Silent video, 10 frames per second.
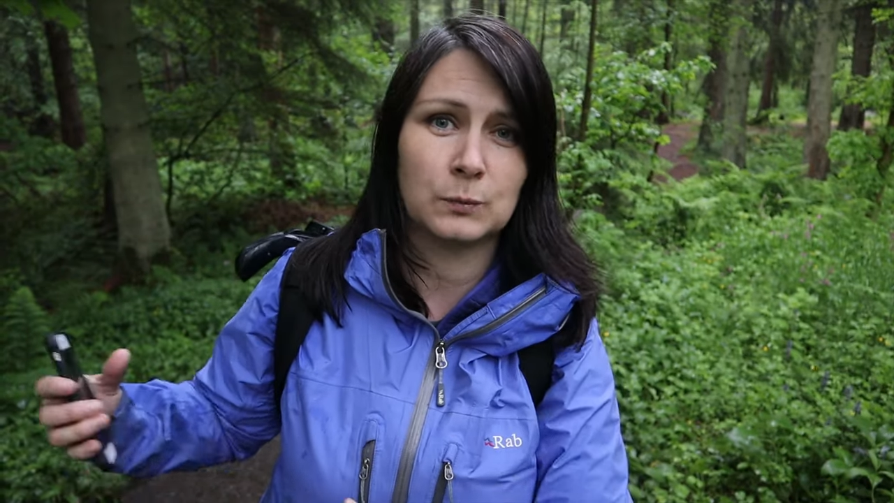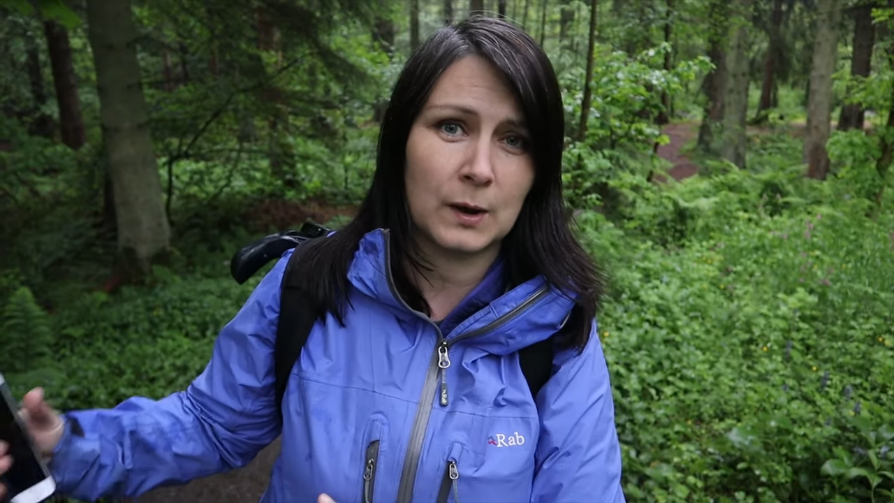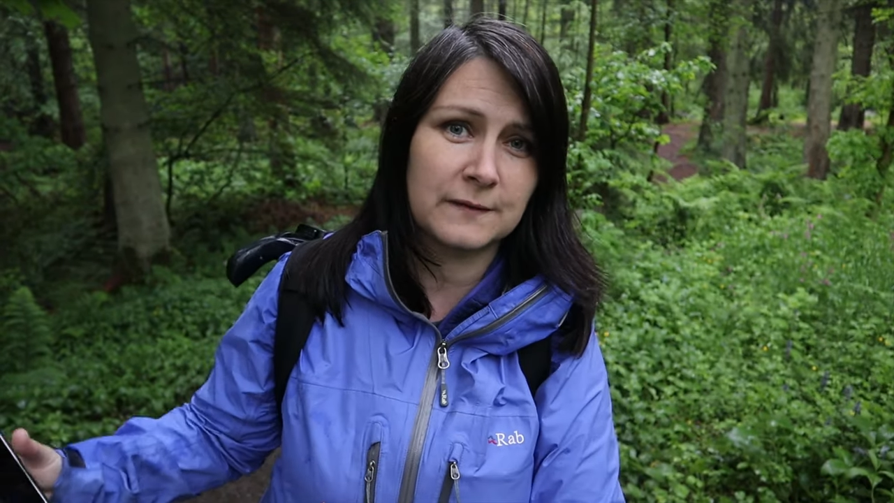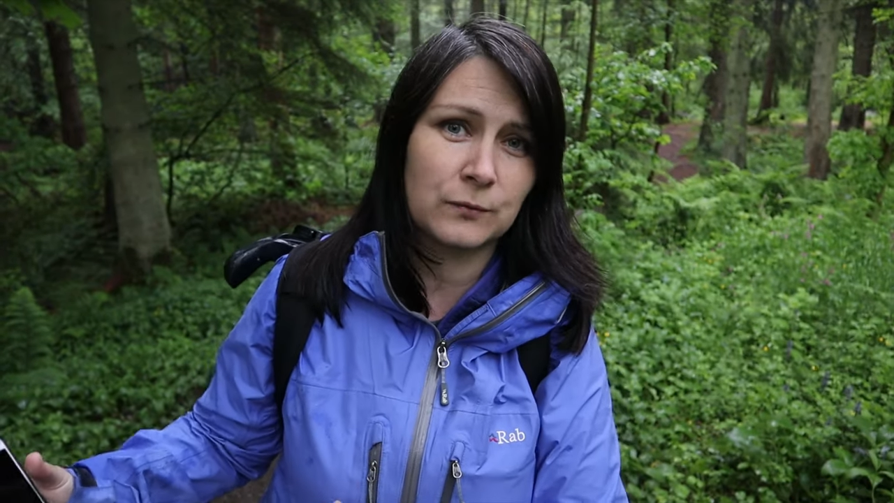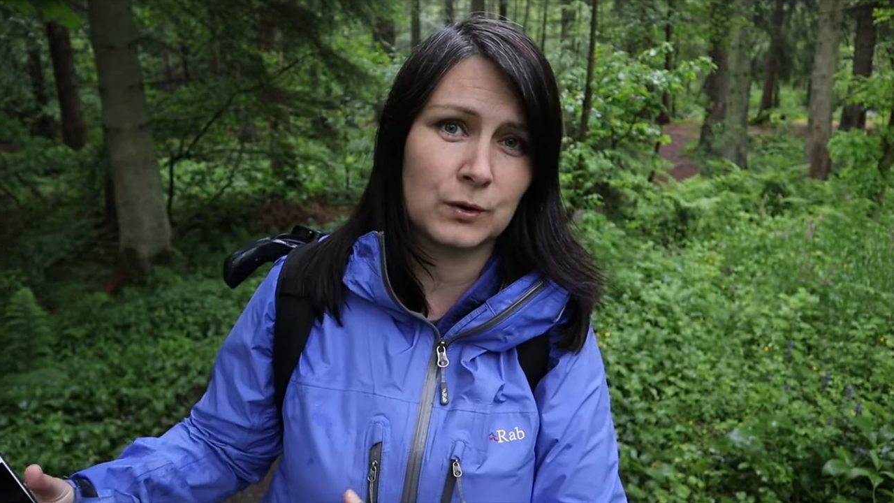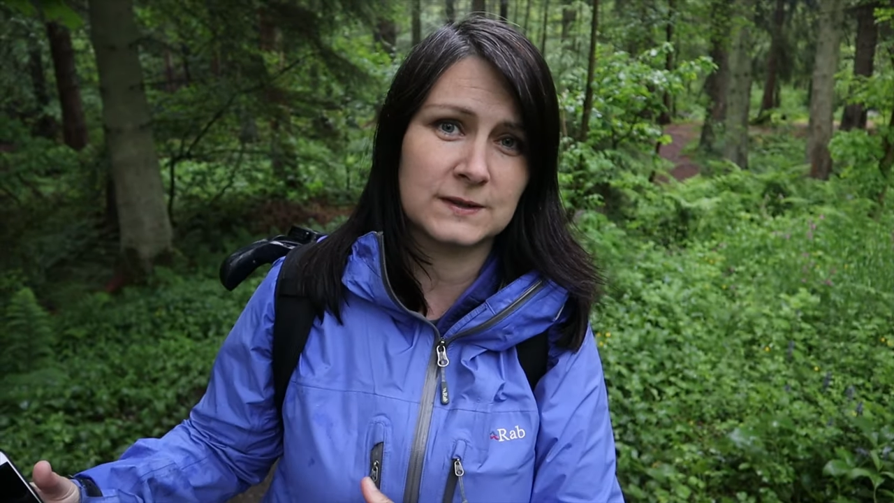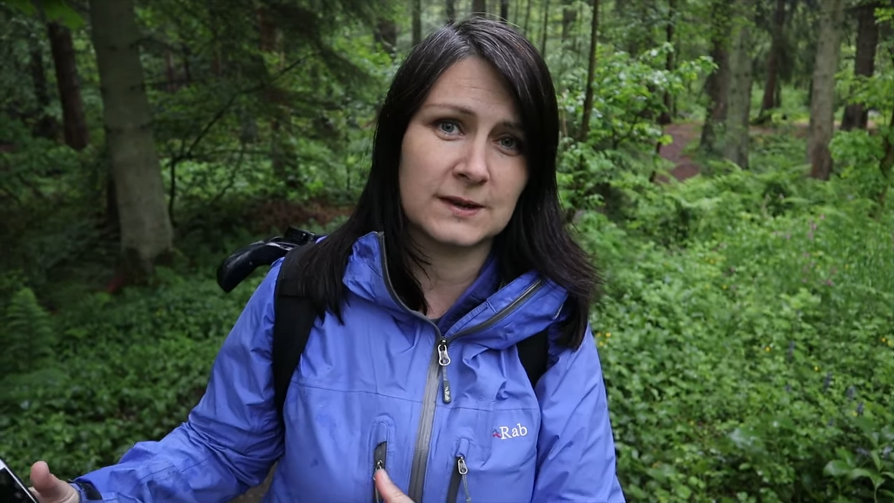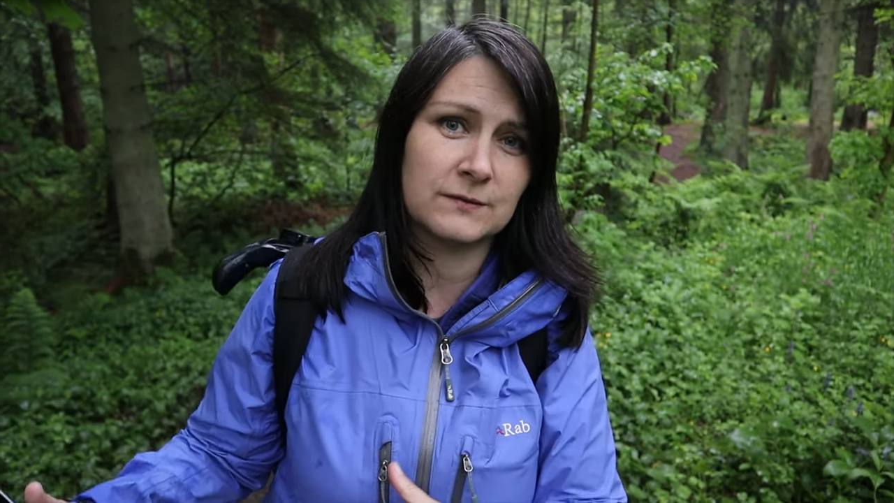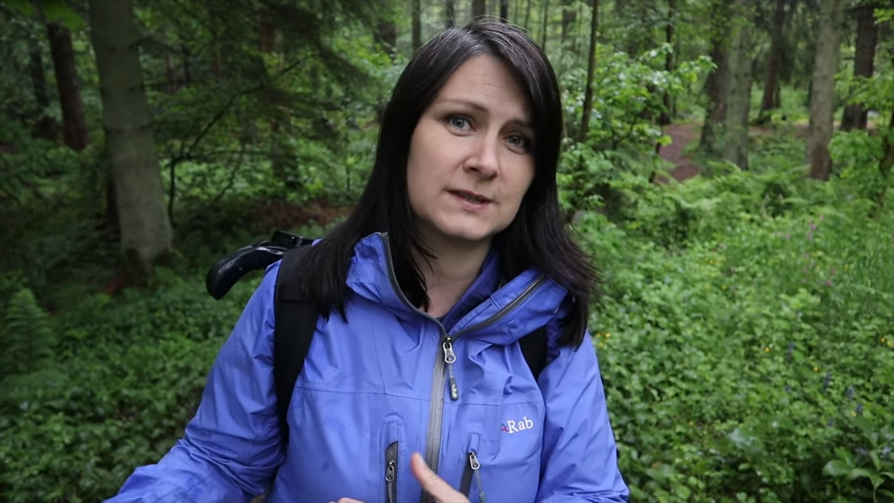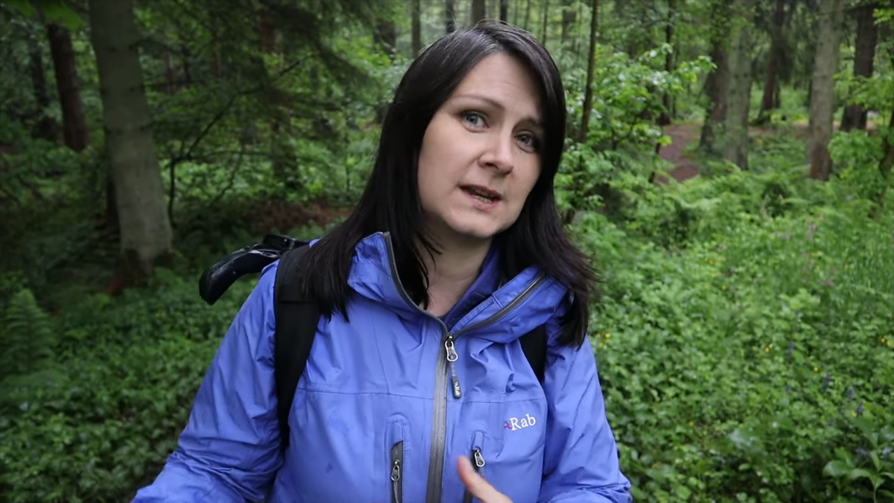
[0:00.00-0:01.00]

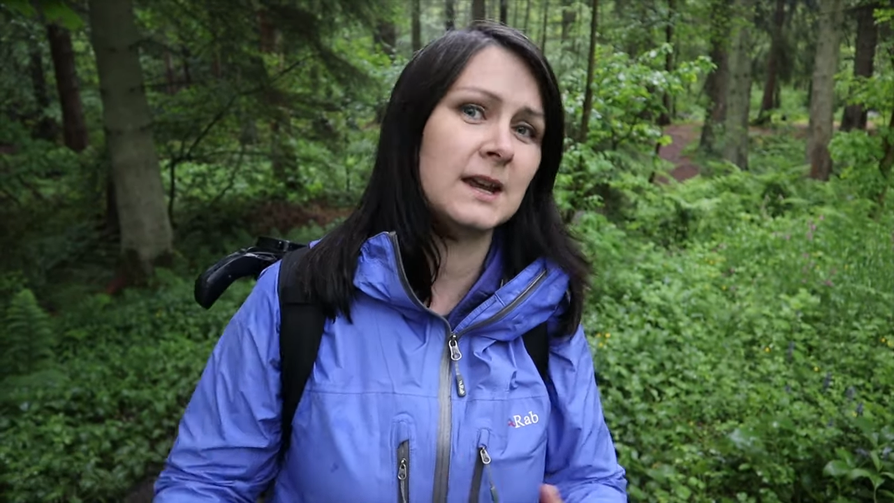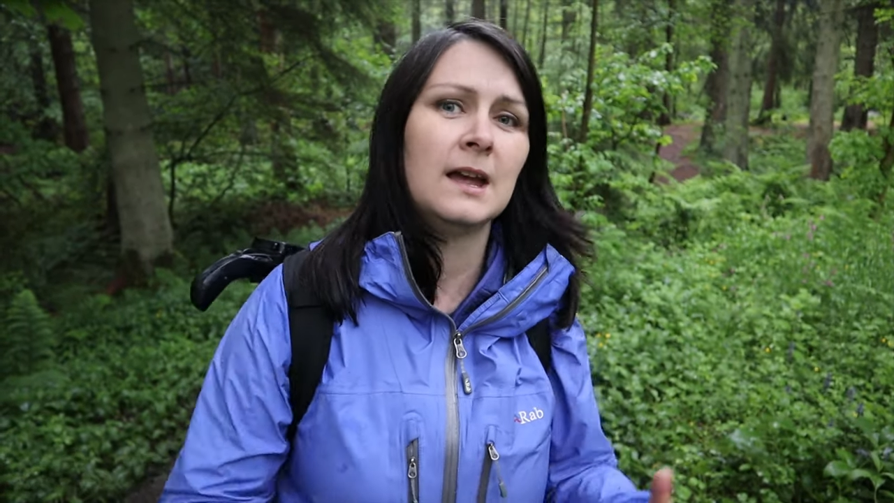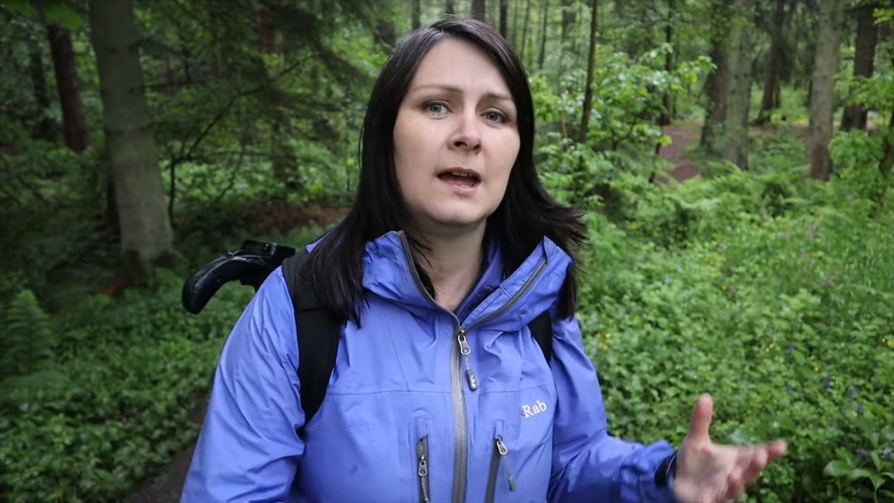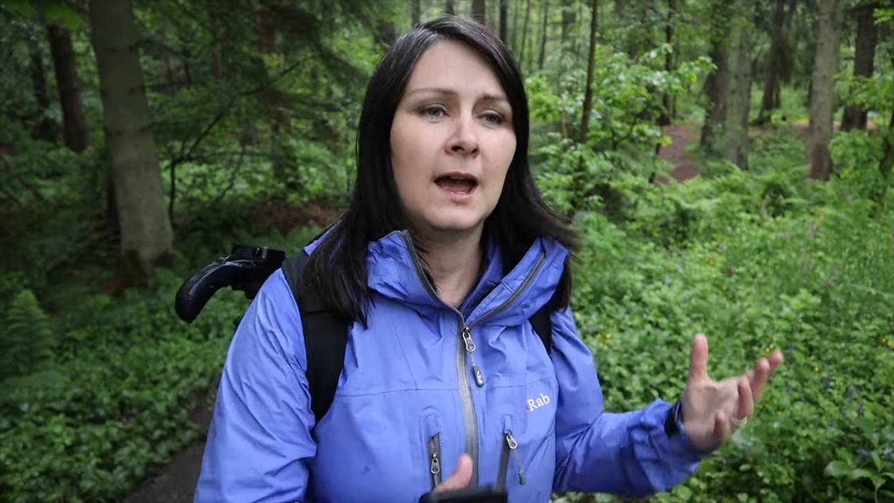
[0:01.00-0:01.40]
24-70